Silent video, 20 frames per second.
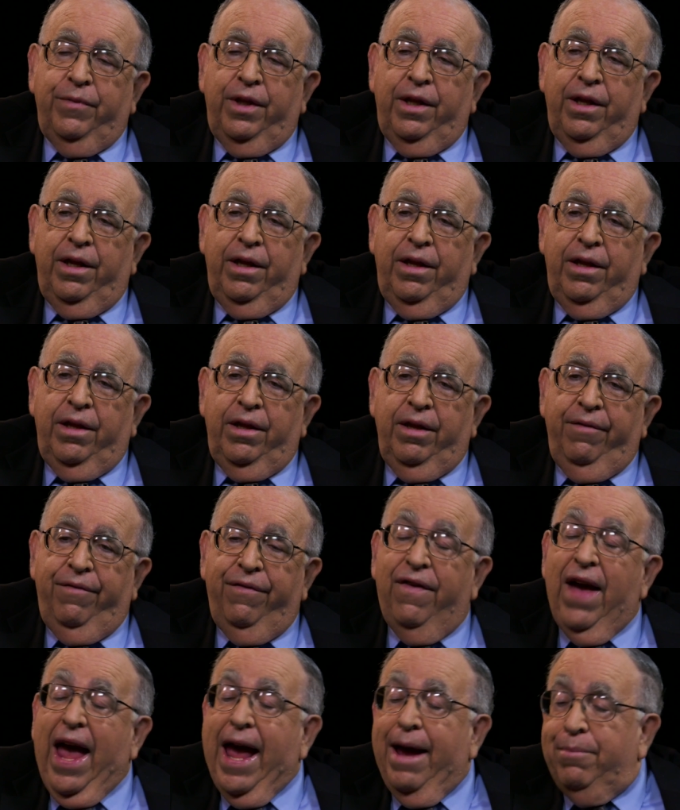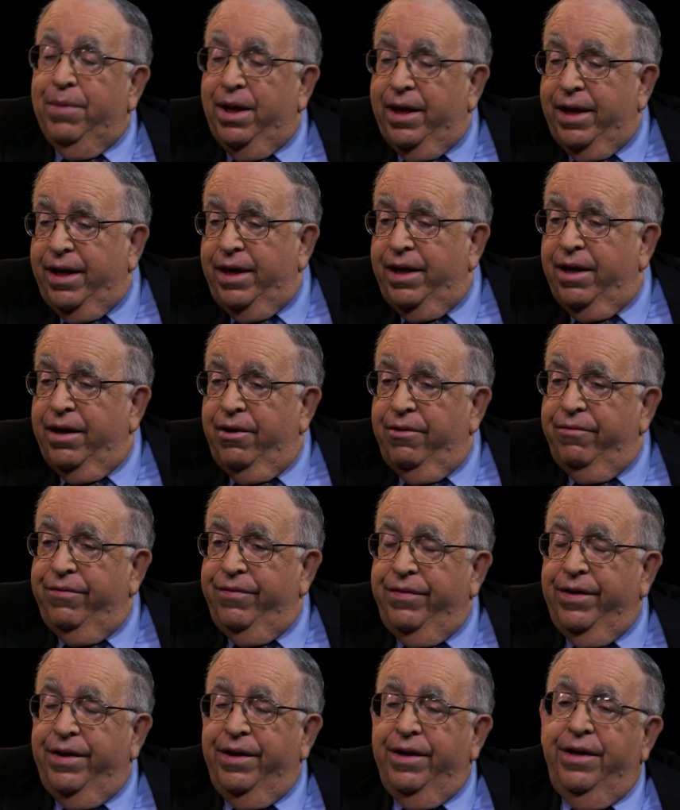the family
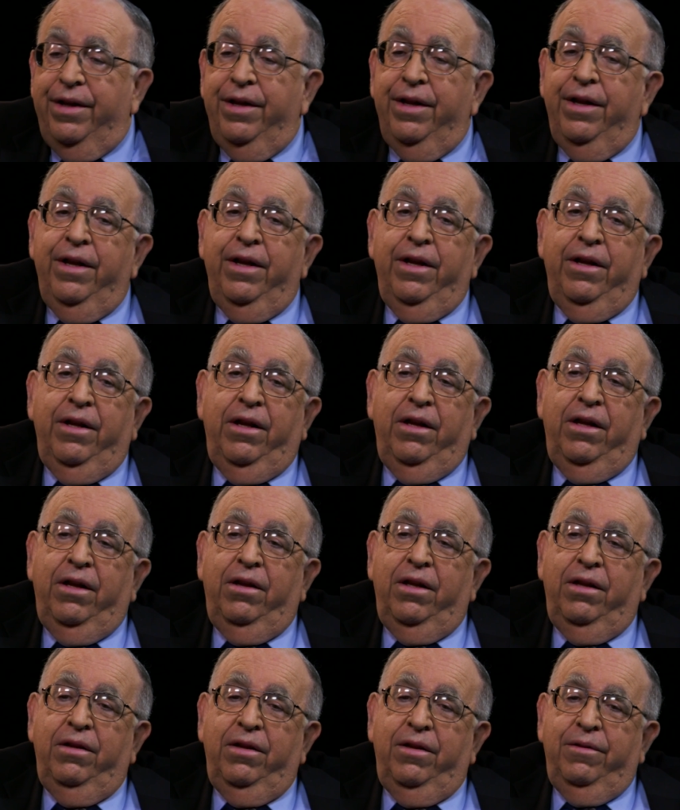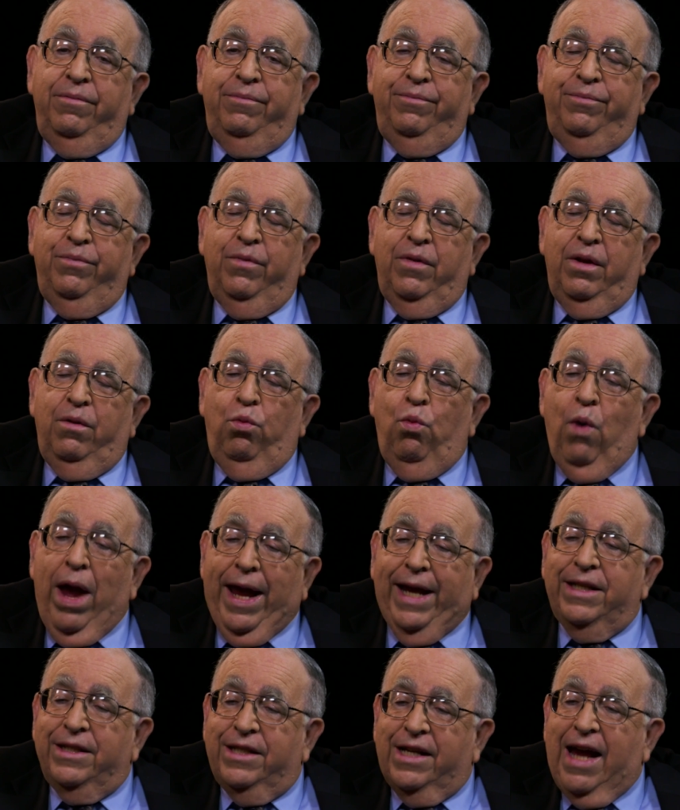of
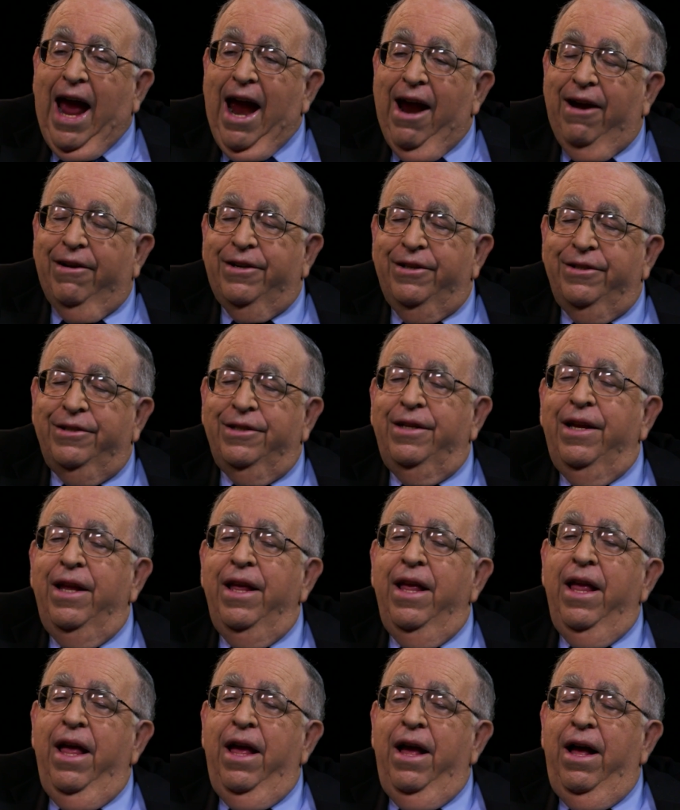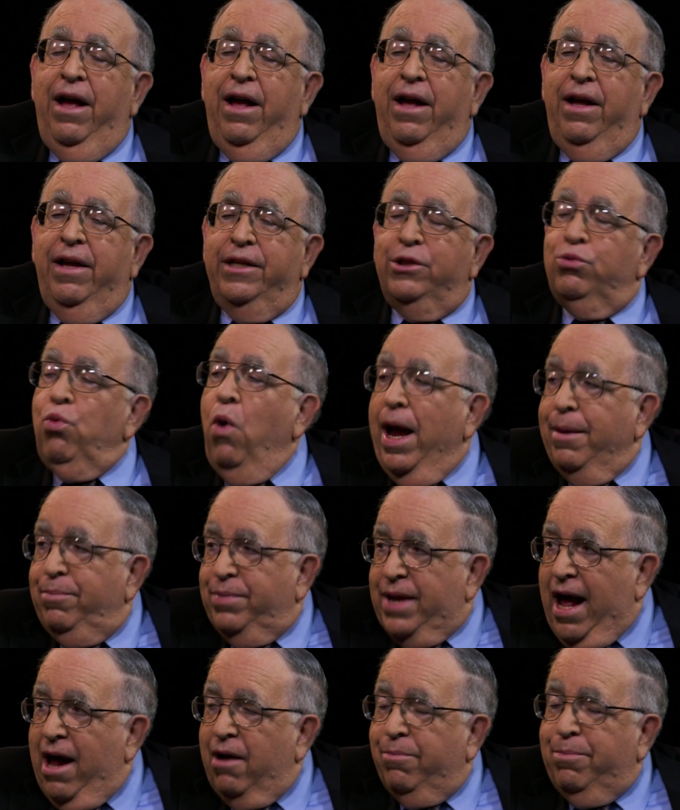Wayne's character is
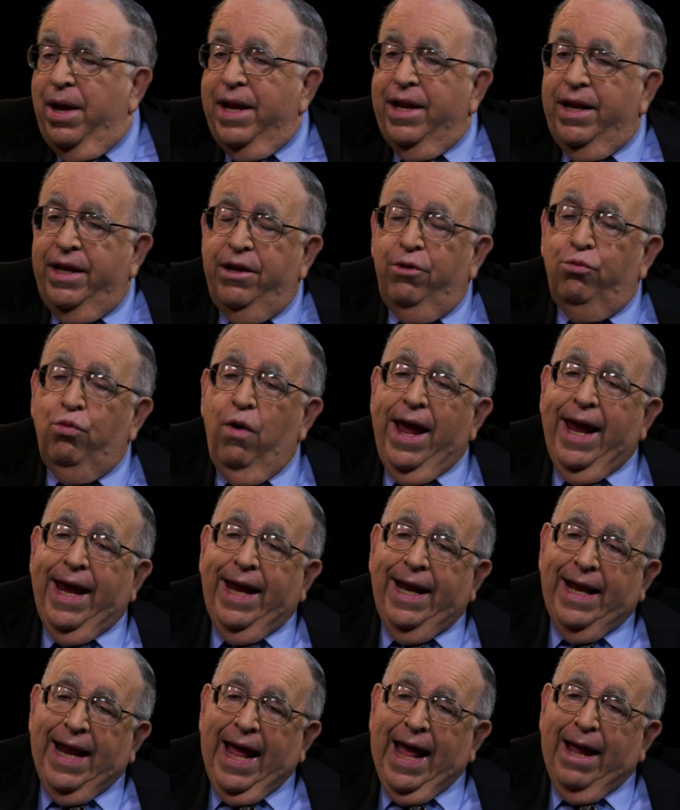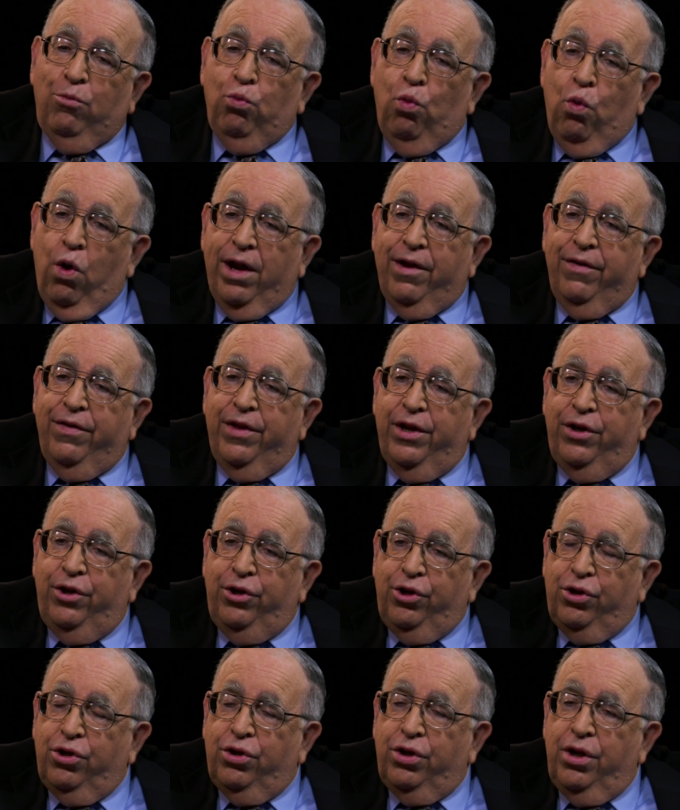wiped out by an Indian raid, and one of the
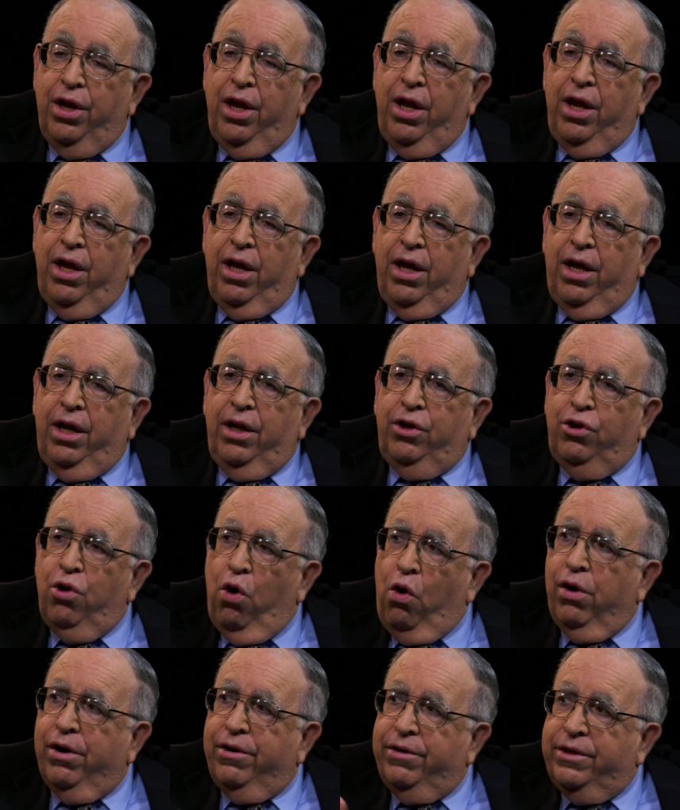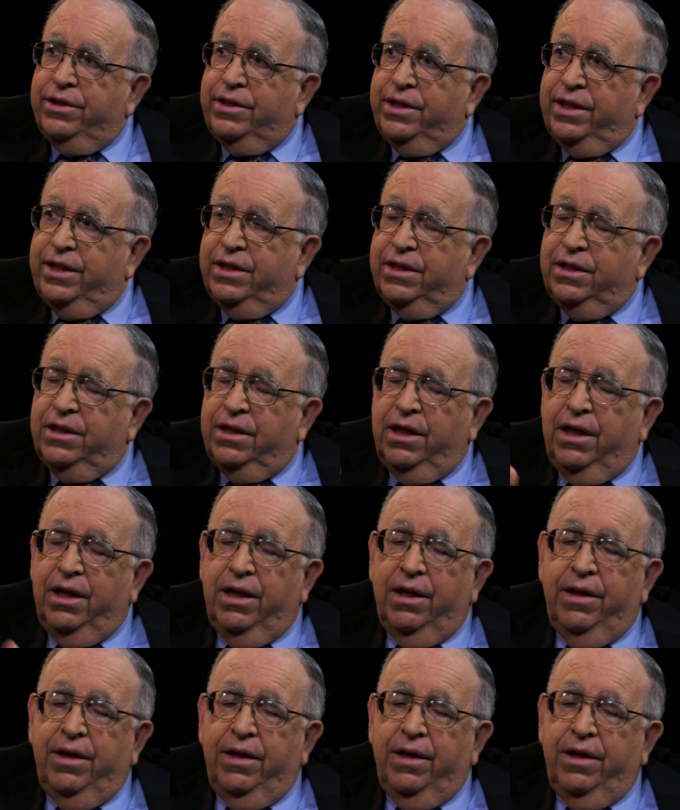daughters is